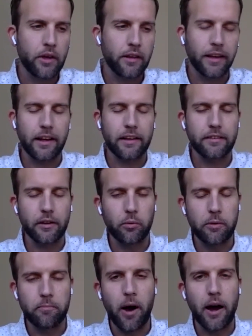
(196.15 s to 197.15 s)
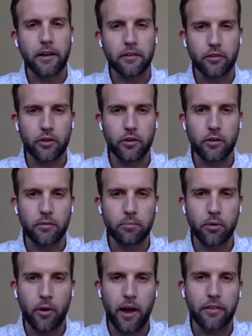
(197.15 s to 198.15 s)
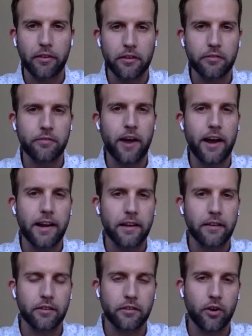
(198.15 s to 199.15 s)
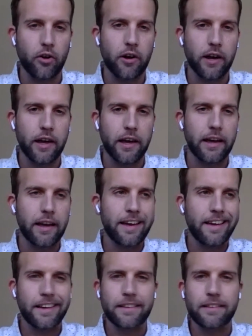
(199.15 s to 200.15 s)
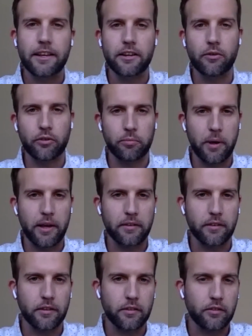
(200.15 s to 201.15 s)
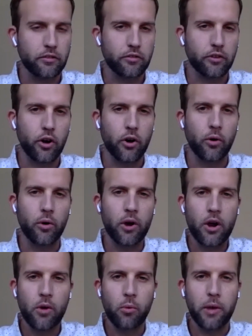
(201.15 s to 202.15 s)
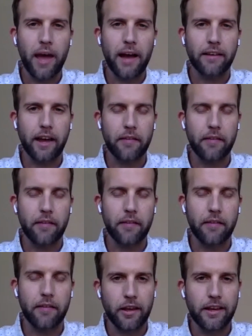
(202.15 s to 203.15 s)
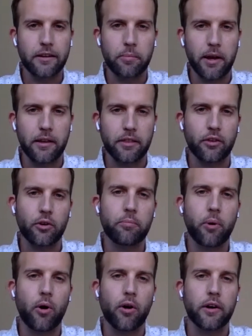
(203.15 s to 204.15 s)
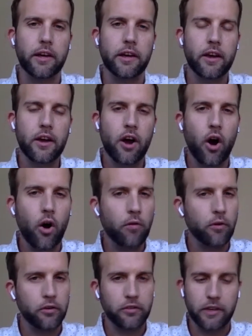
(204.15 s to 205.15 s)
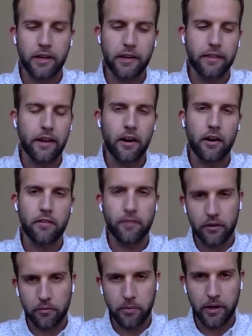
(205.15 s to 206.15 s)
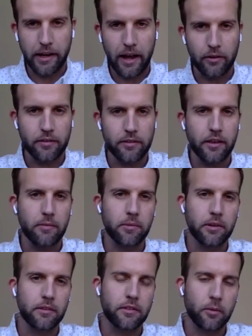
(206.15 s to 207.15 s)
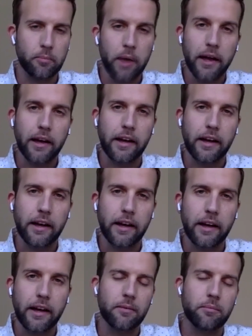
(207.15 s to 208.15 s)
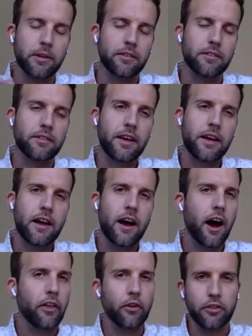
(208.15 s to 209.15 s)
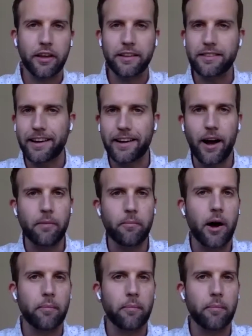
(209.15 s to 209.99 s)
Like I said, we monitor pro athletes' finances on a continuous basis. So we act kind of as an independent third party, overseeing their investment account statements, their bank account statements, other things that come up,